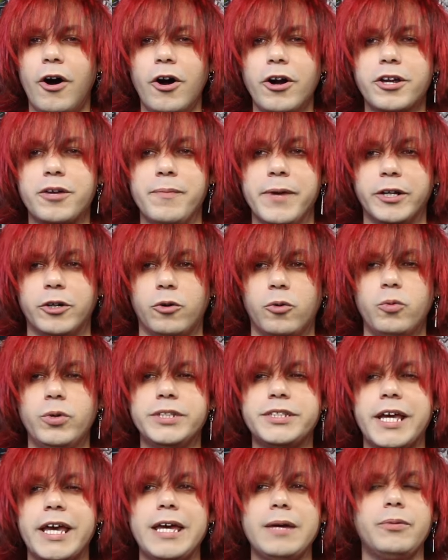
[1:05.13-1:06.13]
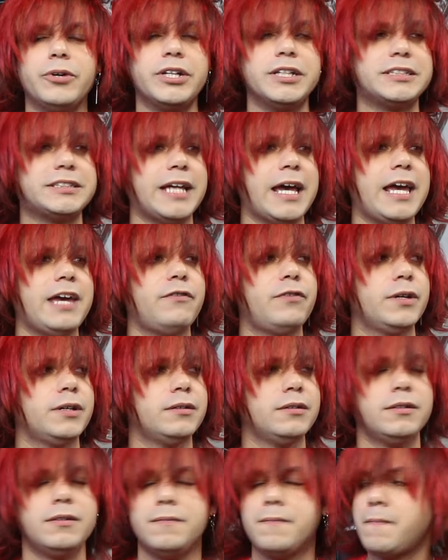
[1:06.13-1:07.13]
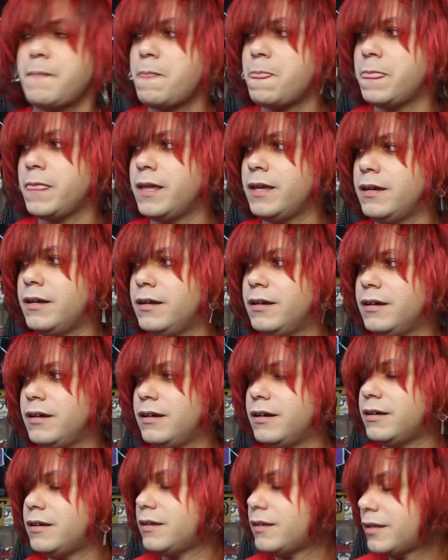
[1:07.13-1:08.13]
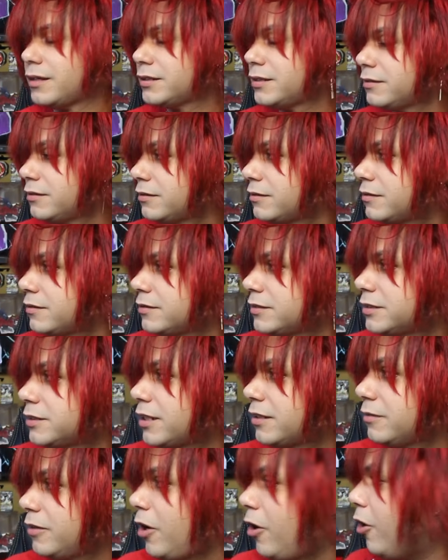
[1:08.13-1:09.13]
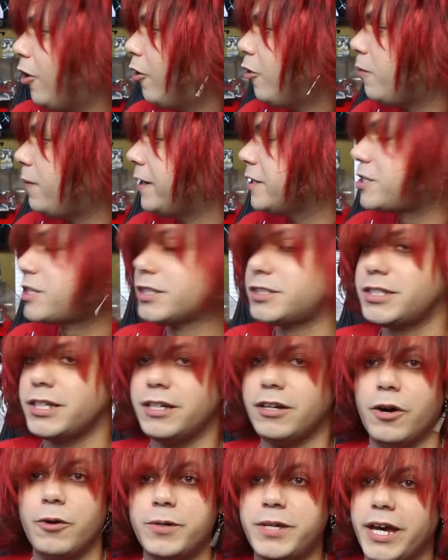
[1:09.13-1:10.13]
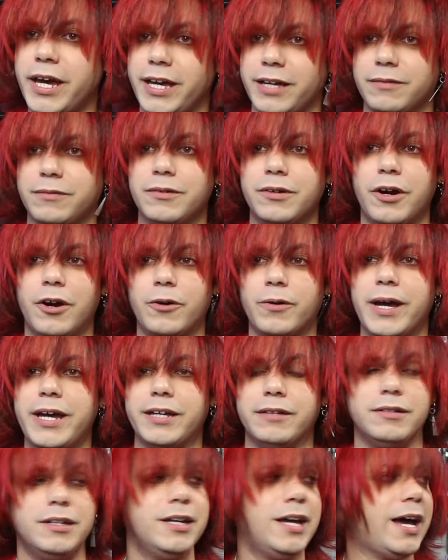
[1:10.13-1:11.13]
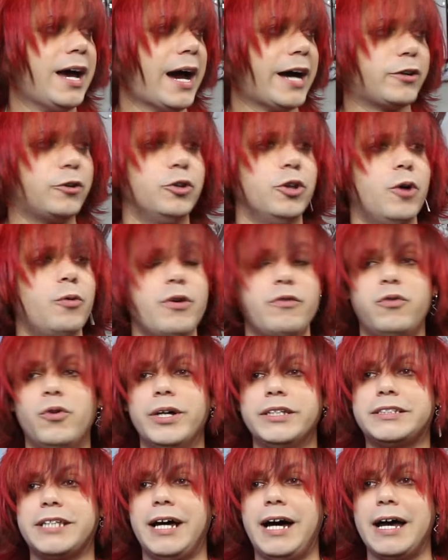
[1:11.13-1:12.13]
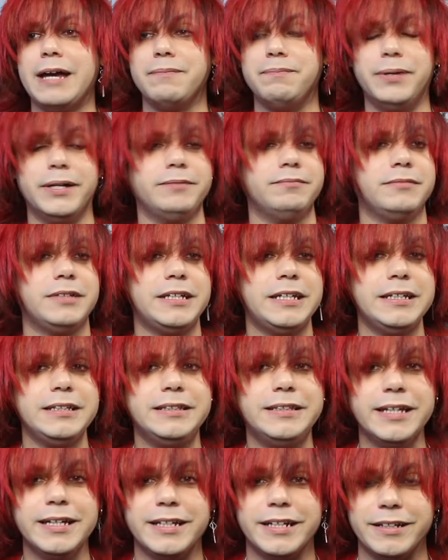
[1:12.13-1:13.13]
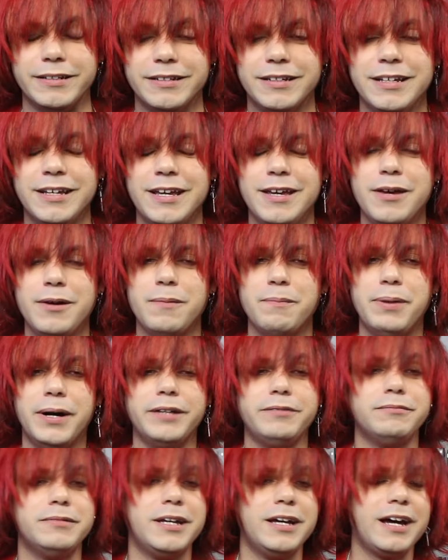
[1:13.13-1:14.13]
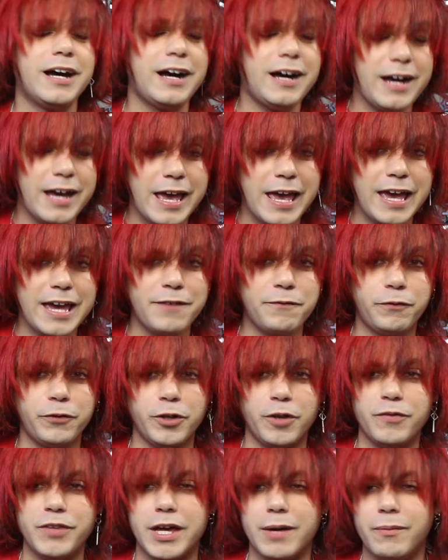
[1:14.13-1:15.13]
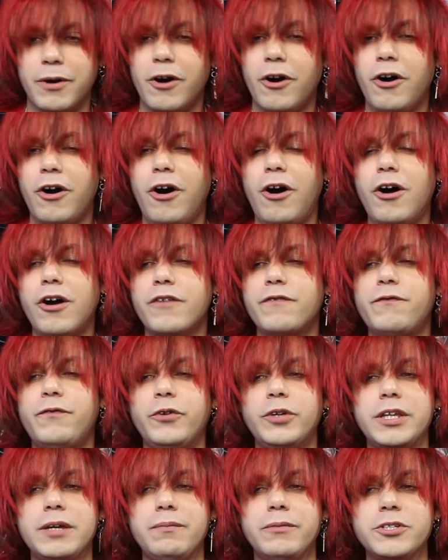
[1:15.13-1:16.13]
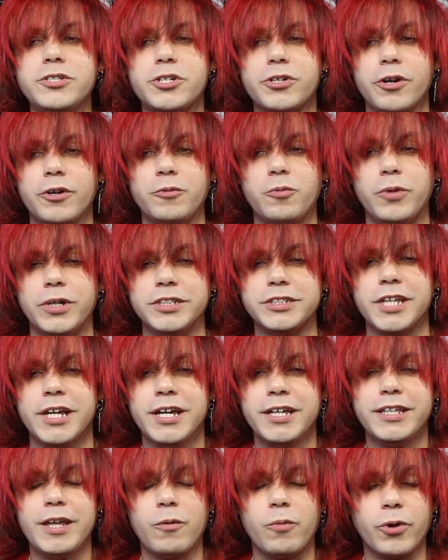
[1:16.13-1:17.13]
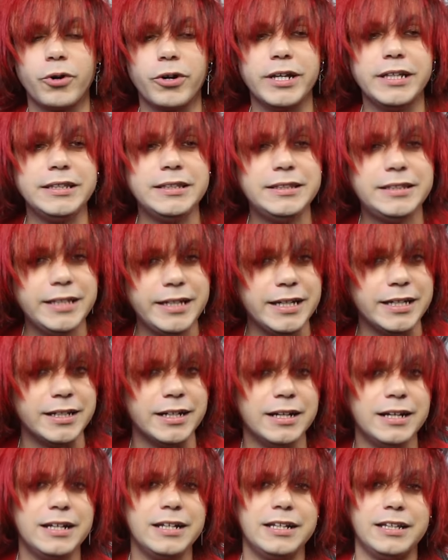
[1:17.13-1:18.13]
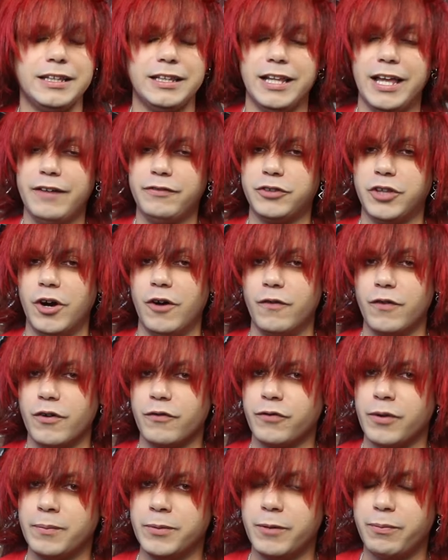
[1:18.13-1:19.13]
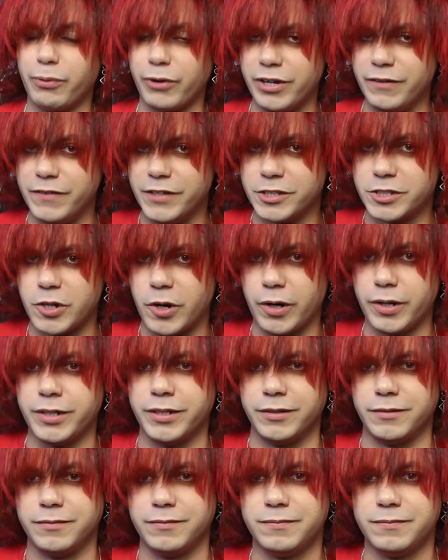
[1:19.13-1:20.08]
Archimedal was able to save a whole bunch of okay, alright. I don't know with what time, but he did it. But a handful of them are fully matured ones that were indeed left over from the previous garden.